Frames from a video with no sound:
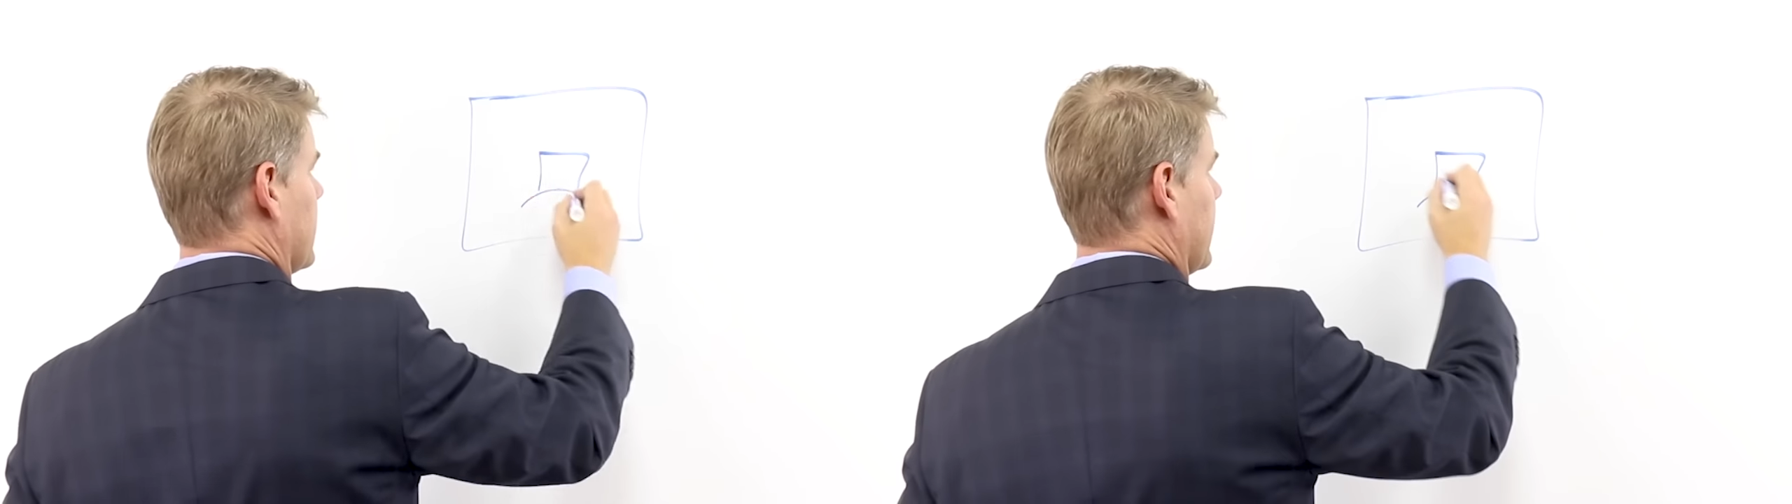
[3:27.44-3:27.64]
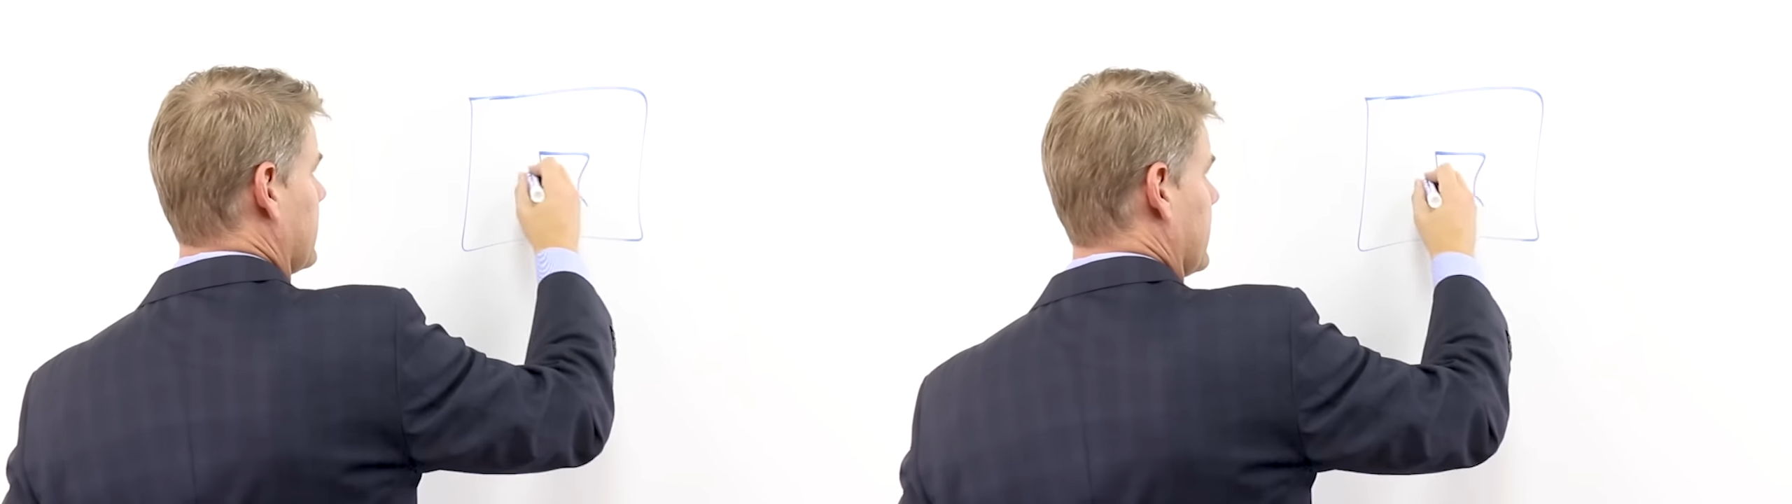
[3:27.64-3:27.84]

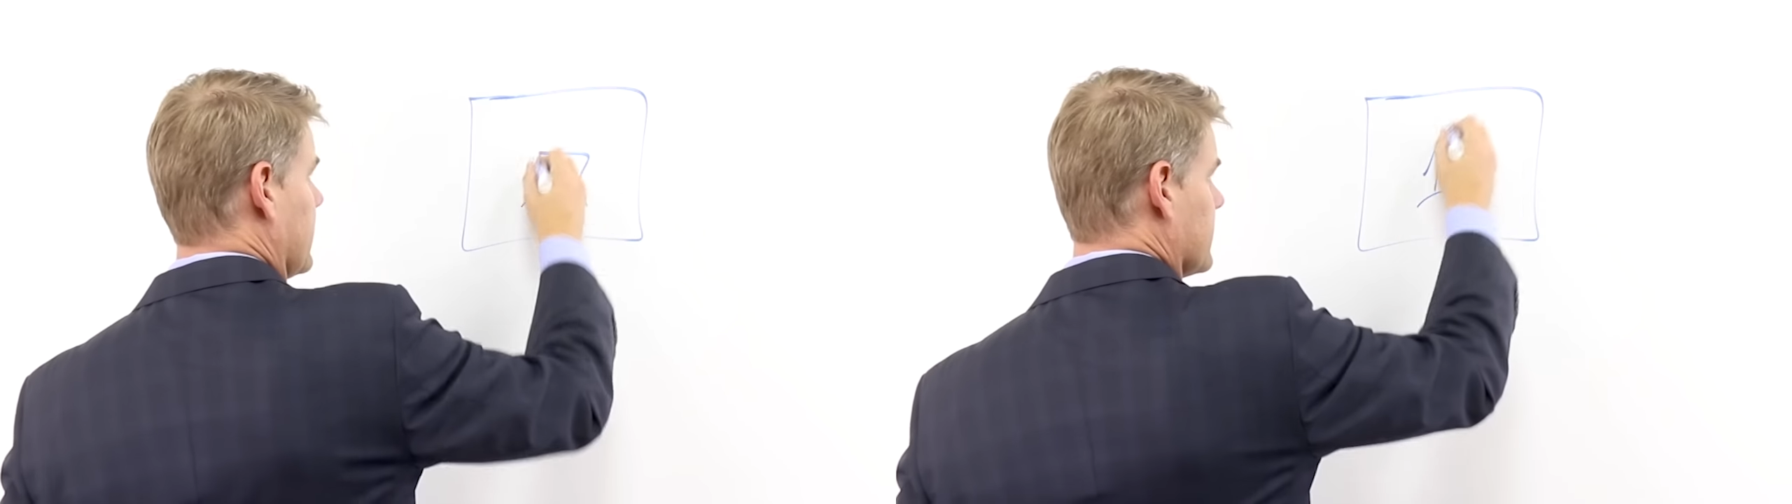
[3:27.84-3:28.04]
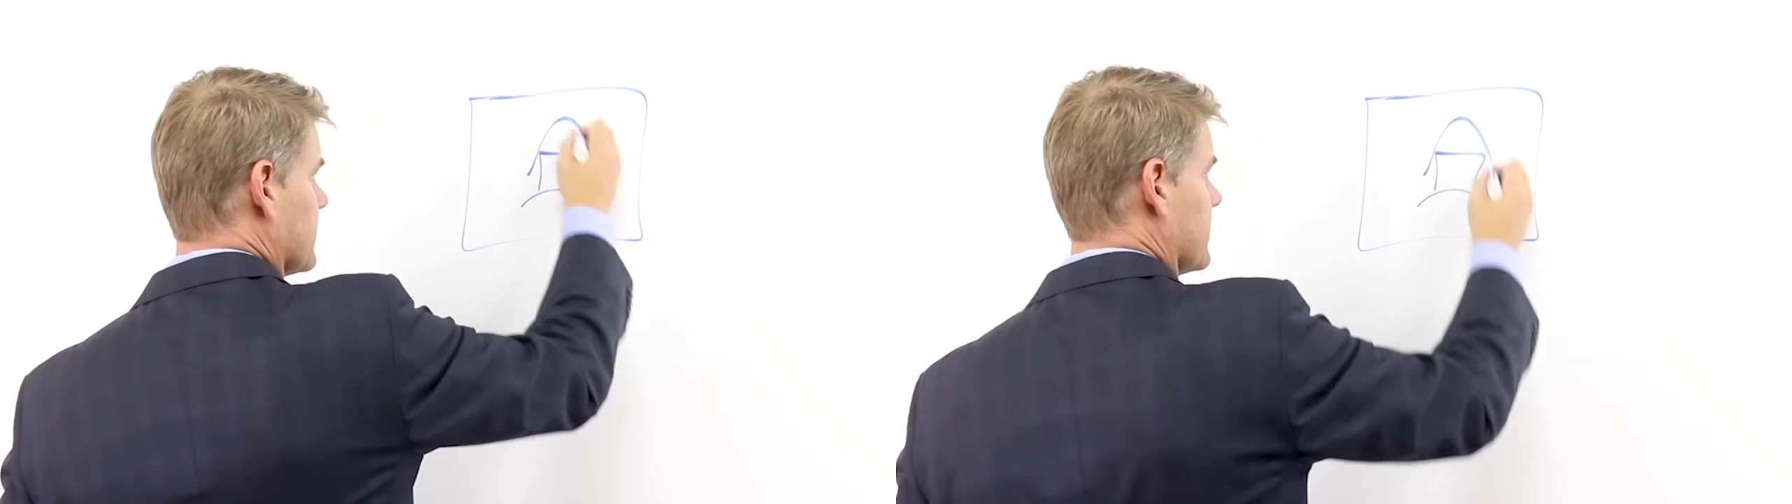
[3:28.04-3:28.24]
like
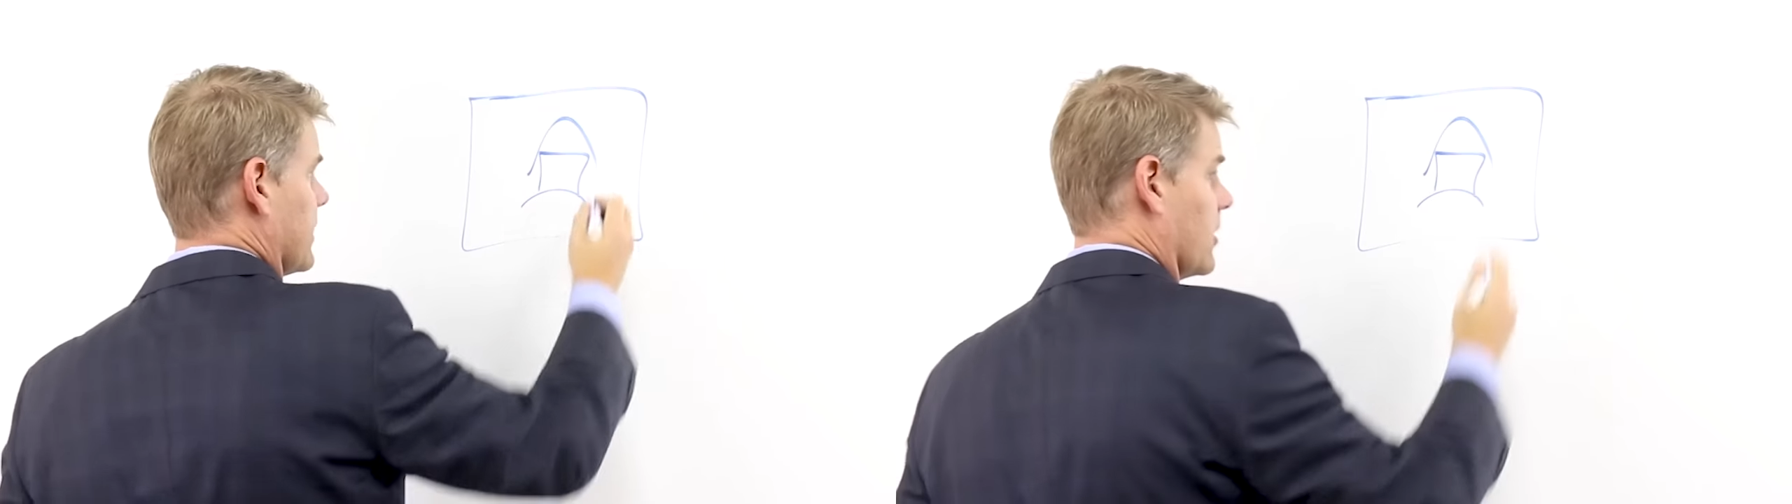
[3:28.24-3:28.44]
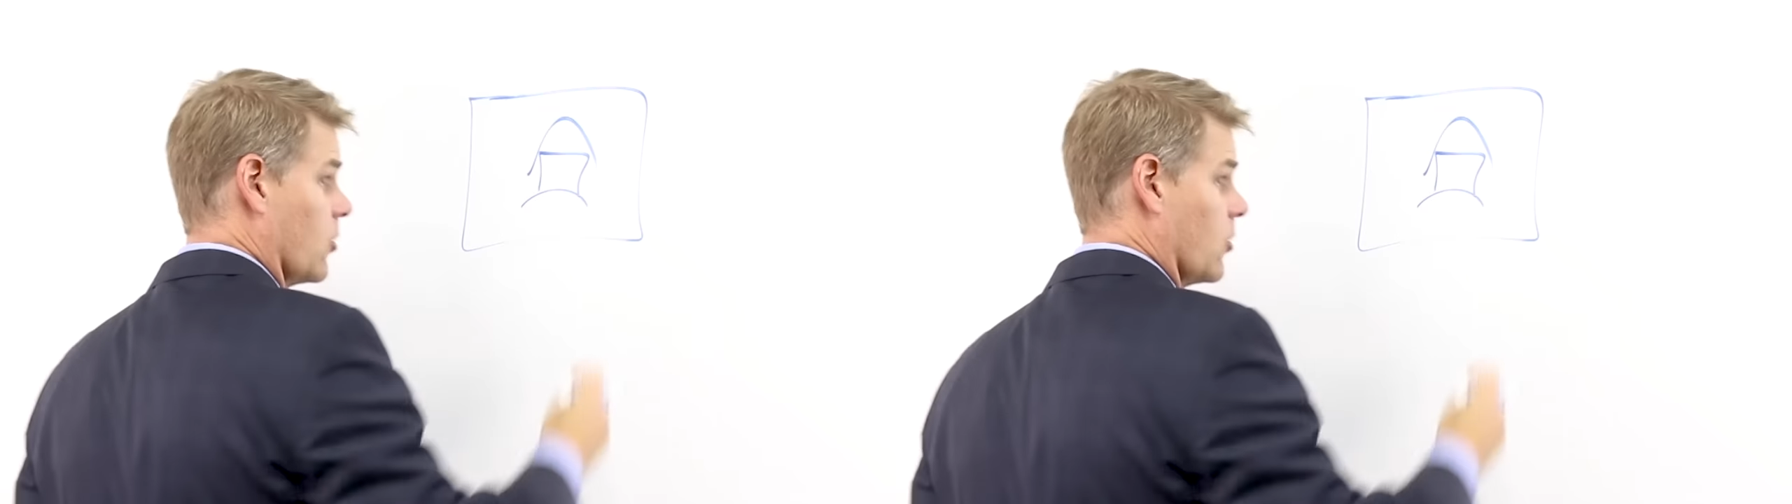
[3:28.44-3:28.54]
this, and